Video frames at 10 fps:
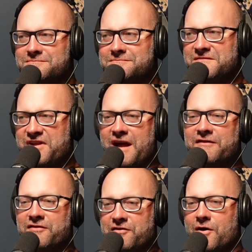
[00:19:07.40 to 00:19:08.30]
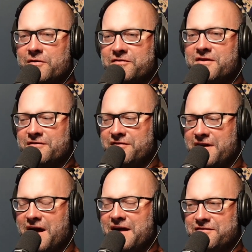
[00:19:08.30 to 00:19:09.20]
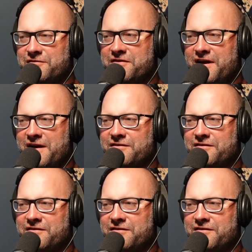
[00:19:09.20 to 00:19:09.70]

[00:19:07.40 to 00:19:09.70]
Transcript: Texas always does the Eyes of Texas.